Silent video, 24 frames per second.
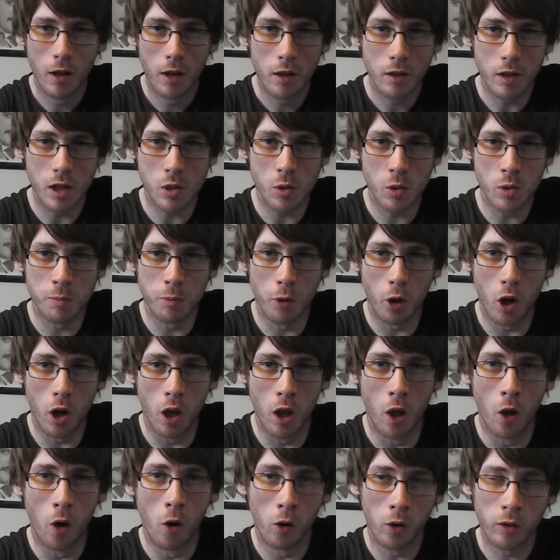this was bought
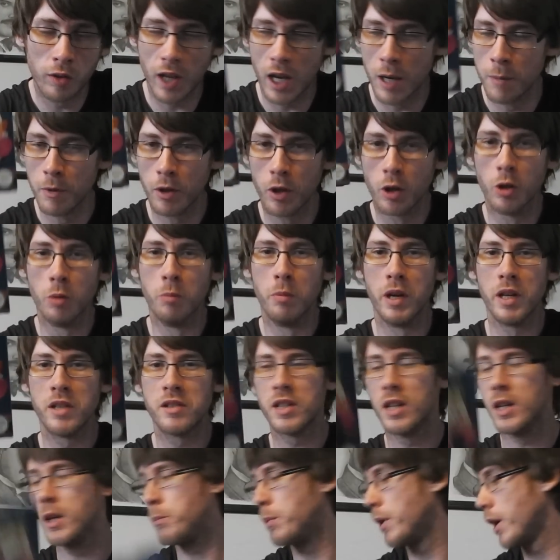a long time ago, but it's
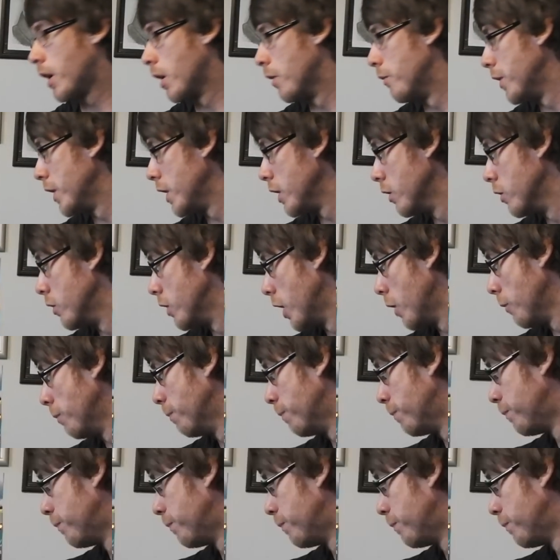in a pickup video now.